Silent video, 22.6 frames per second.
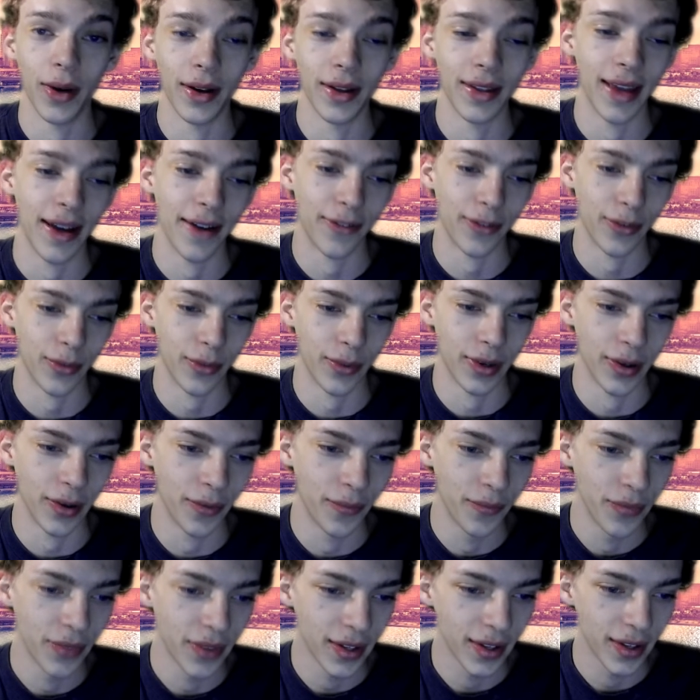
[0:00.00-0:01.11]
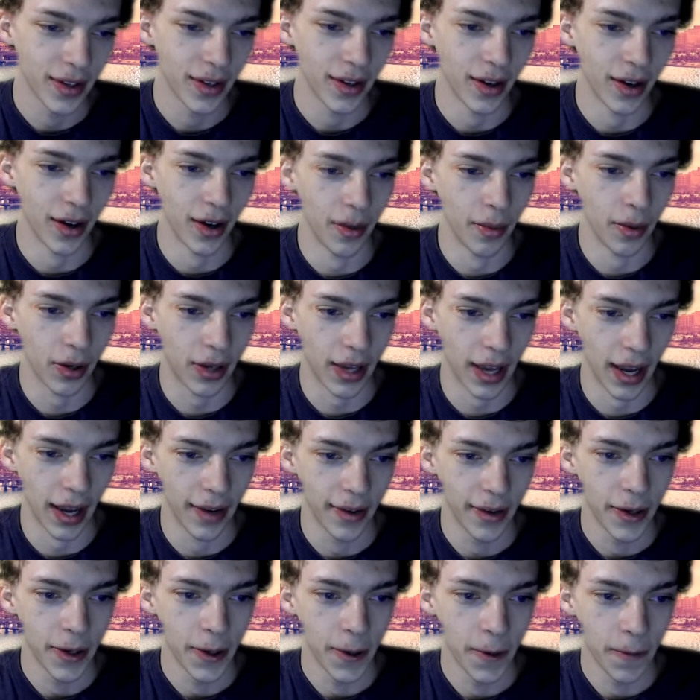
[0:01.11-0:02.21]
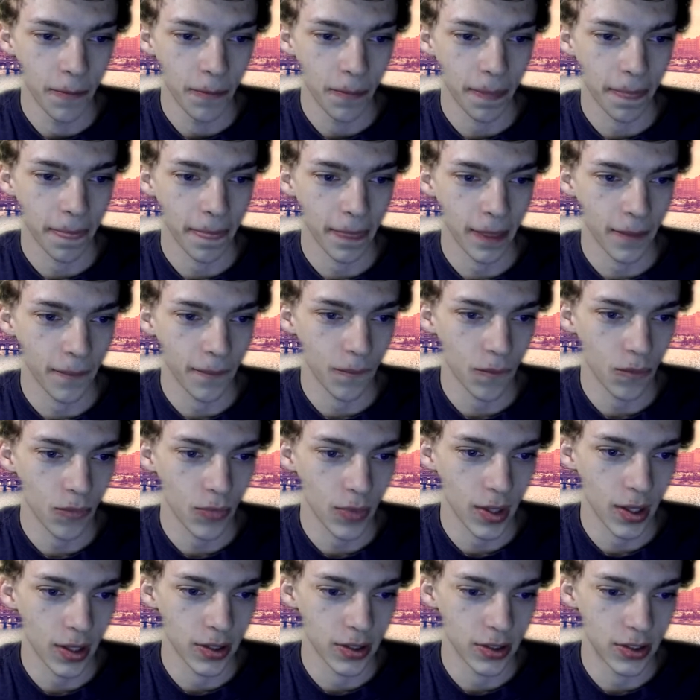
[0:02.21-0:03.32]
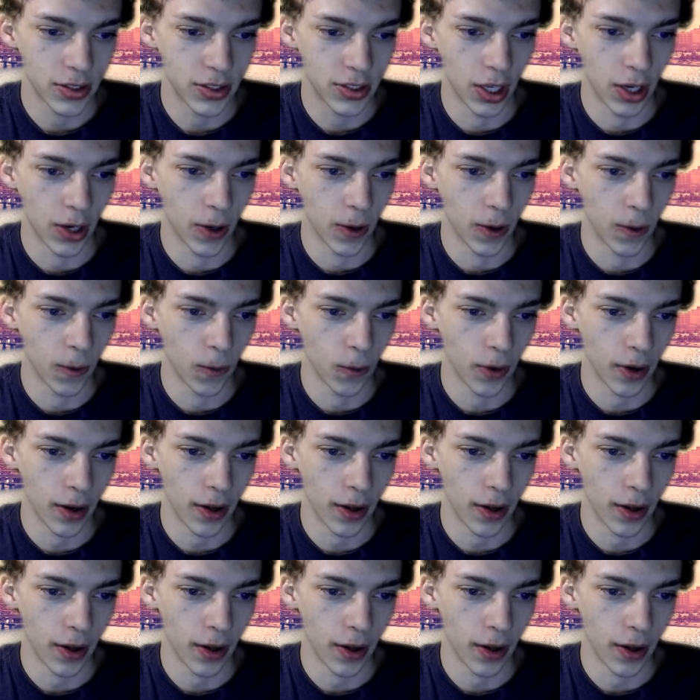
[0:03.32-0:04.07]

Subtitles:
Yeah, for real. Okay. So,